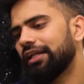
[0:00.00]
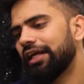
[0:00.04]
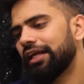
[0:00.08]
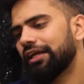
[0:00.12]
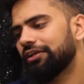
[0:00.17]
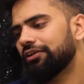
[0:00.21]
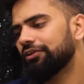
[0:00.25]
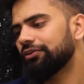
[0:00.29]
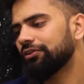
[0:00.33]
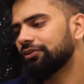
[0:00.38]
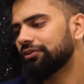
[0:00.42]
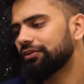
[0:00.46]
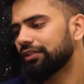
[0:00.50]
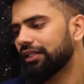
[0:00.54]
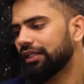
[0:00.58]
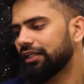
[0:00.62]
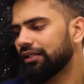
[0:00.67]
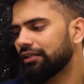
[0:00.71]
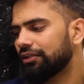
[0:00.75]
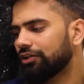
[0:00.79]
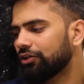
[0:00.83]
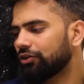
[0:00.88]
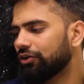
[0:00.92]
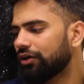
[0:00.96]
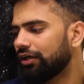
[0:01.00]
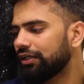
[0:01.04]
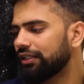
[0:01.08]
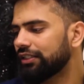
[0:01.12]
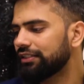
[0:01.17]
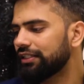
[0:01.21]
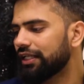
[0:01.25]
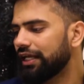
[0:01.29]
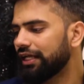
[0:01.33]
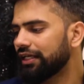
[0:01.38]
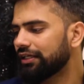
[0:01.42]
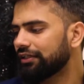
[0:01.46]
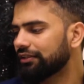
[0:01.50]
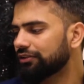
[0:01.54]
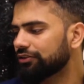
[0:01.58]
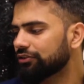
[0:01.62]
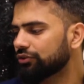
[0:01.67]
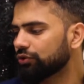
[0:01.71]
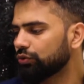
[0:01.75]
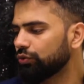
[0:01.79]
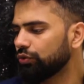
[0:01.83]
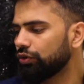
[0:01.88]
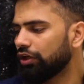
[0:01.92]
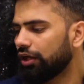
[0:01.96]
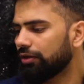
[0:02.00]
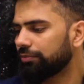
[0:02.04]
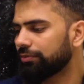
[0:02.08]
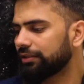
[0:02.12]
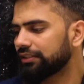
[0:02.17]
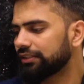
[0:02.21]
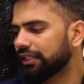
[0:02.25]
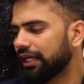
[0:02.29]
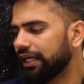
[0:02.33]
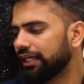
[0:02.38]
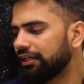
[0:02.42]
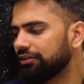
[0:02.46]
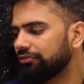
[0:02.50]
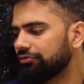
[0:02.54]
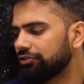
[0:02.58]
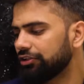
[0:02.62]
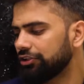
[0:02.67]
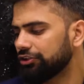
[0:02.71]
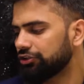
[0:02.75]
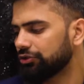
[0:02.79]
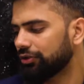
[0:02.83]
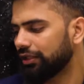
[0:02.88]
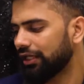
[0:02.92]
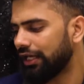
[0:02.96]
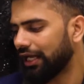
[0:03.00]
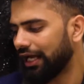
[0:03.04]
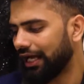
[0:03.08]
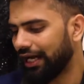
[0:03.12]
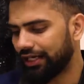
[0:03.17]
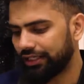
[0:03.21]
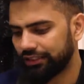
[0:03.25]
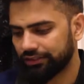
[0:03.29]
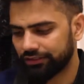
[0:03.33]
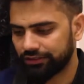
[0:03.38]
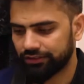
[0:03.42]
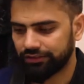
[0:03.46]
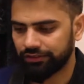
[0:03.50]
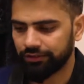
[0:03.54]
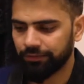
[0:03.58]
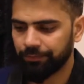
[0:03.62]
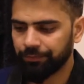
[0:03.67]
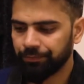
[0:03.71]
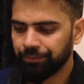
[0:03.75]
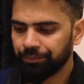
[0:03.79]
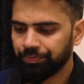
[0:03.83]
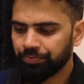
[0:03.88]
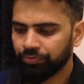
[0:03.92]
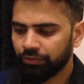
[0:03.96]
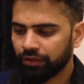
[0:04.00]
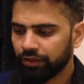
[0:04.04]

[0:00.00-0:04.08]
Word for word: like, you know, then the college like School of Design Visual Arts.